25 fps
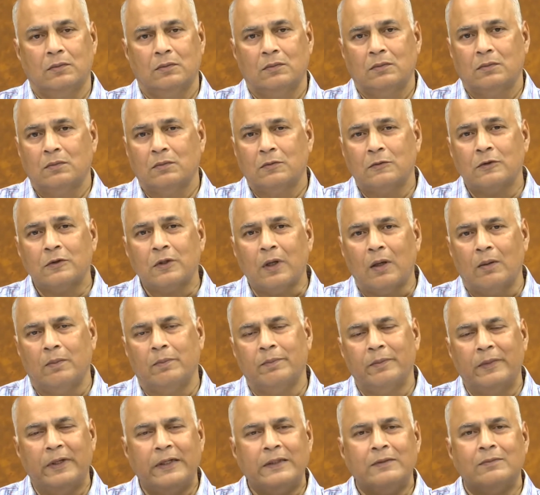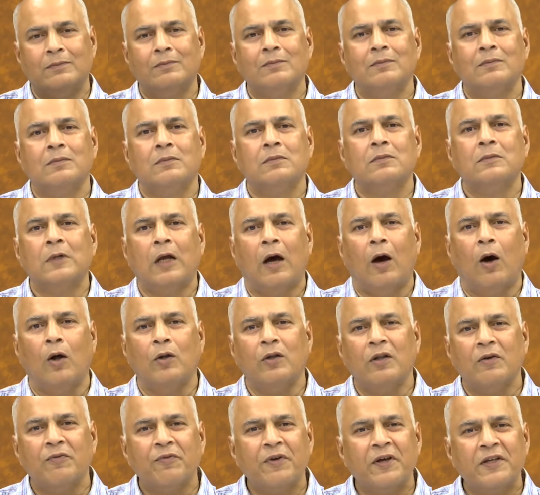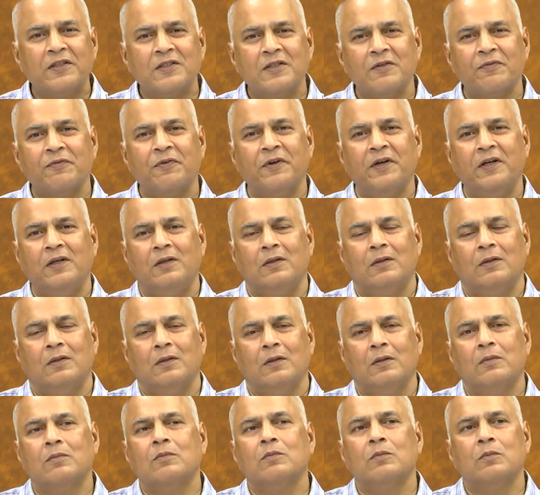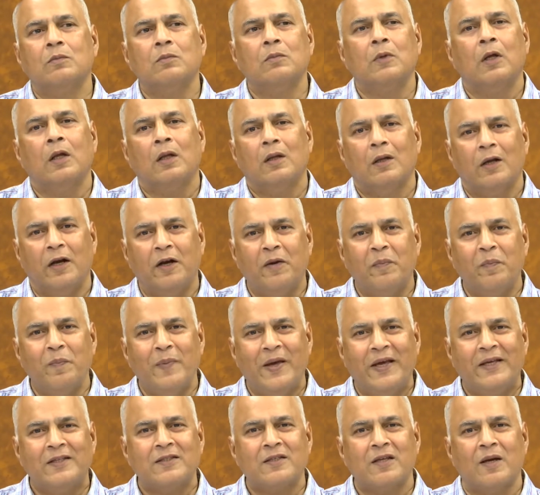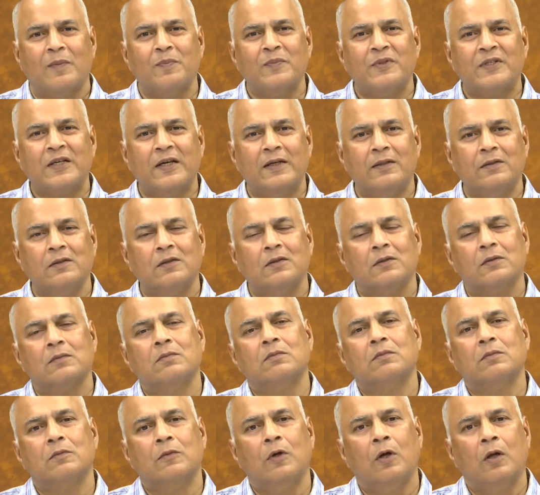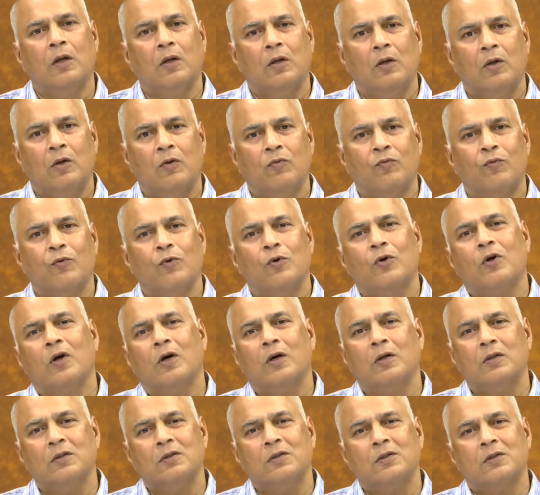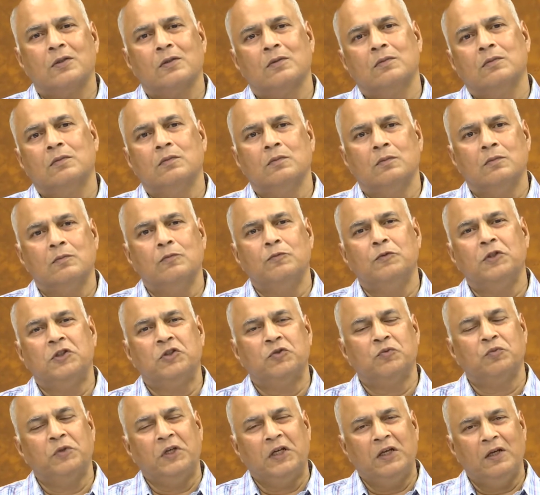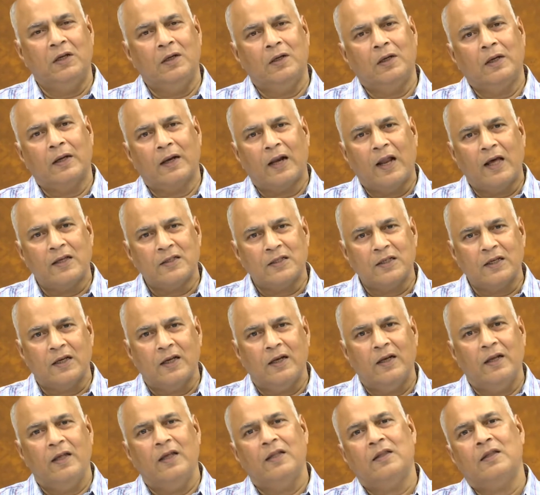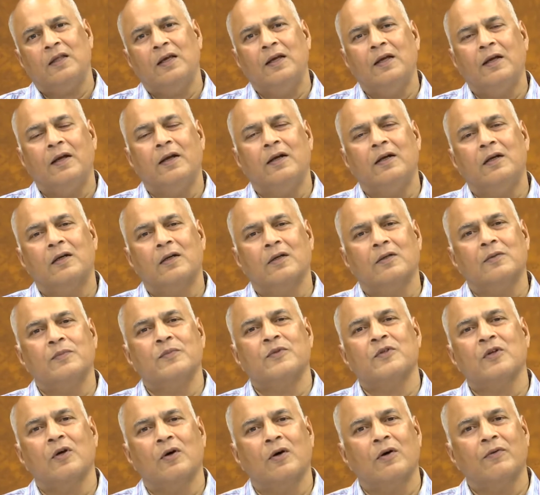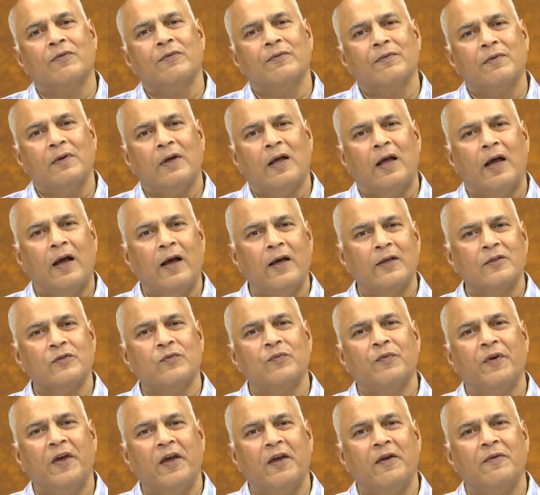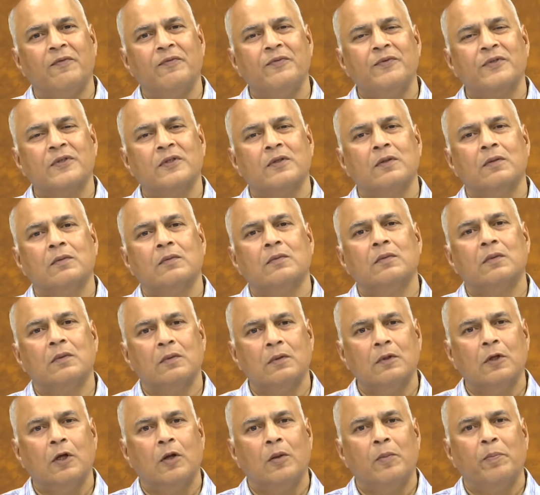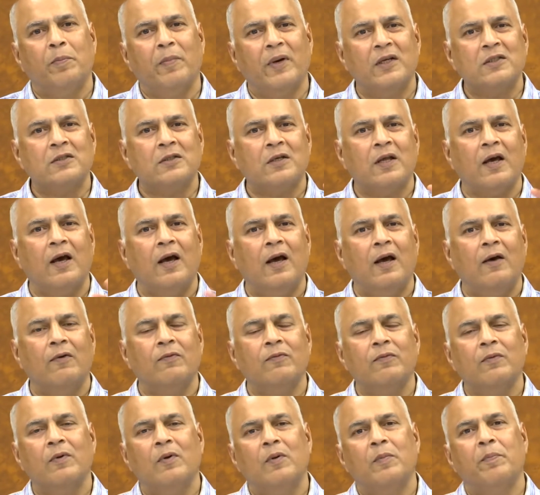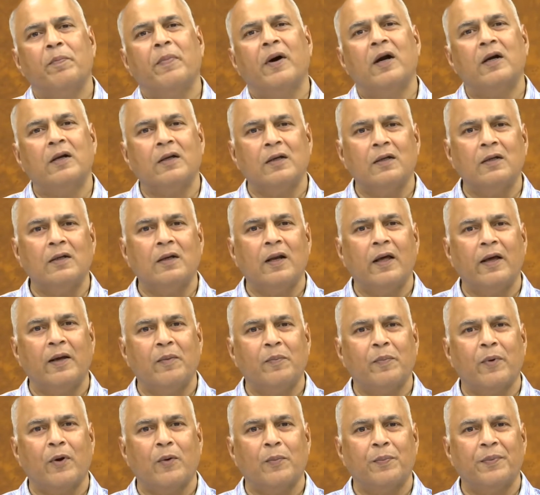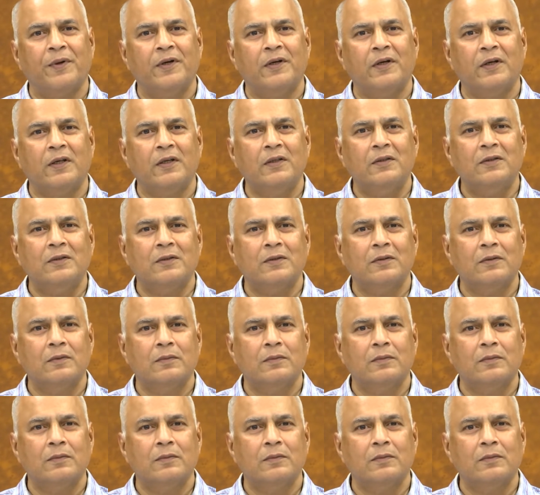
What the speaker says: So, on the face of it, it makes some sense. Photons, which we classically think in terms of as waves, must have particle like properties.